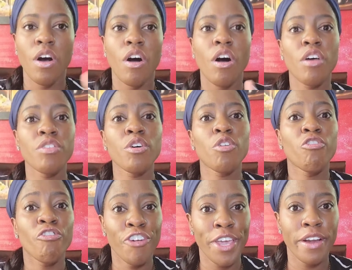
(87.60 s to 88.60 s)
Although
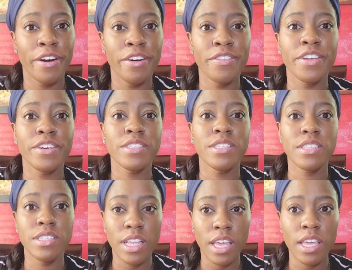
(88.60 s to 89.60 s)
rare, their
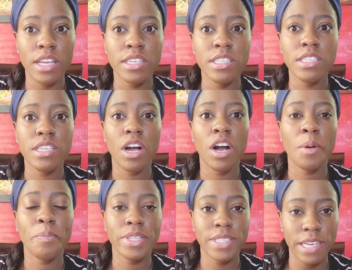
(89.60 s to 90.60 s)
stings are
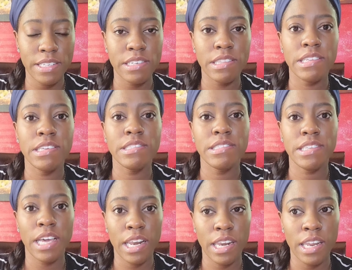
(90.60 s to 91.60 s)
potentially
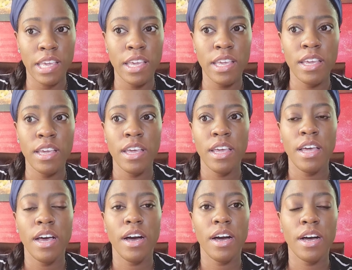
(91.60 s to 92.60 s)
deadly,
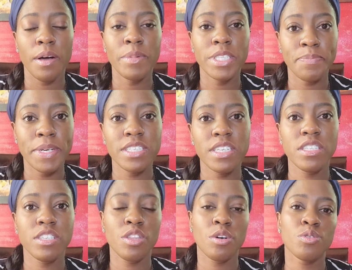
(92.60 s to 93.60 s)
especially
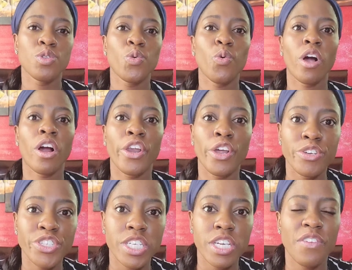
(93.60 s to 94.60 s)
to those who are
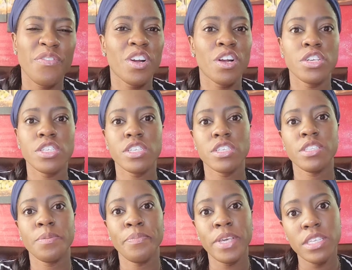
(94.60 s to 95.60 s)
allergic. If you're allergic
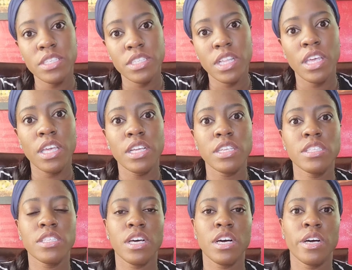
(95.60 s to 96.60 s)
to bee
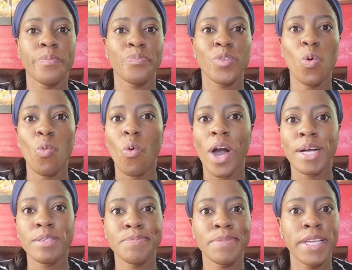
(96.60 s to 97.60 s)
stings,
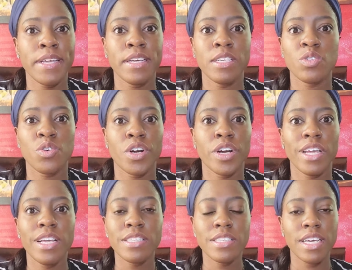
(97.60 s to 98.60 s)
wasp stings, or
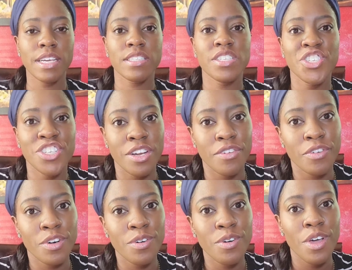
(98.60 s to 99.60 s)
insects in
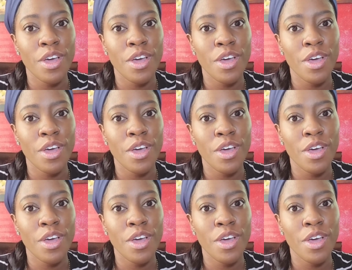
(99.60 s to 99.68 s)
general,